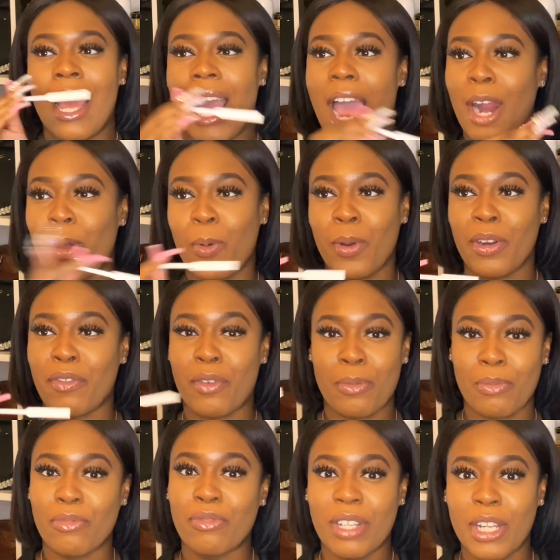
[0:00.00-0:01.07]
I don't want to
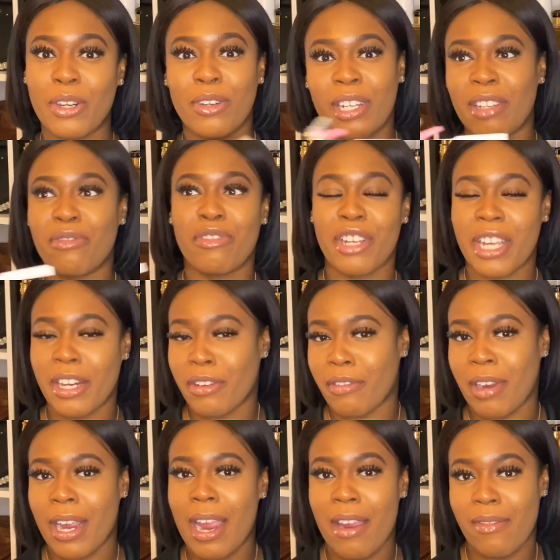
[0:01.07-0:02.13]
literally
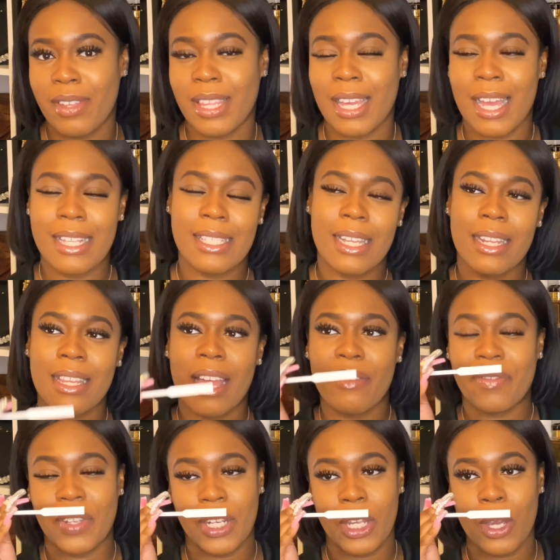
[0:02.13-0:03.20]
reiterate everything I said in that
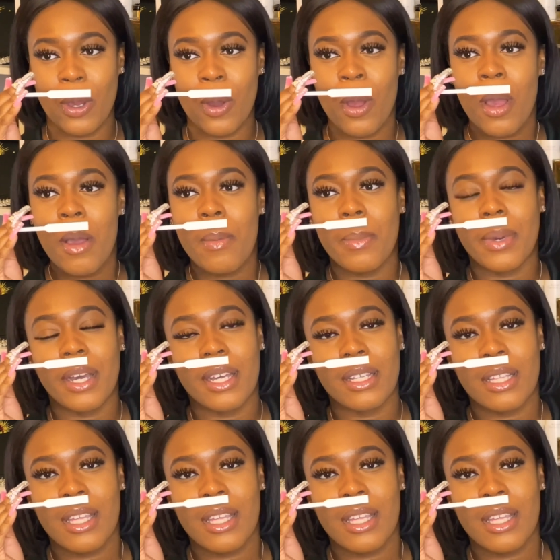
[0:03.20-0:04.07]
video, but